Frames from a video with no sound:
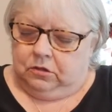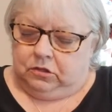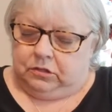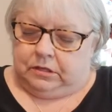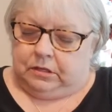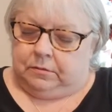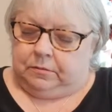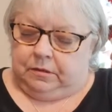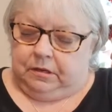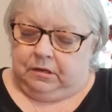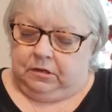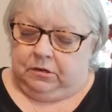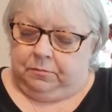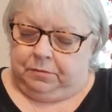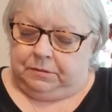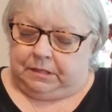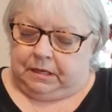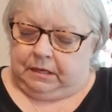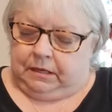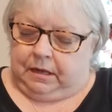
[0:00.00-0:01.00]
just says
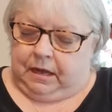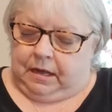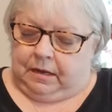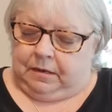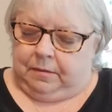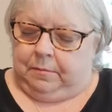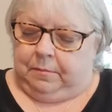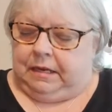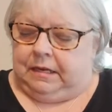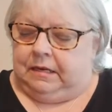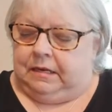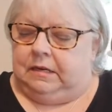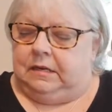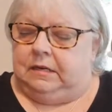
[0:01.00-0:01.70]
100% cotton made in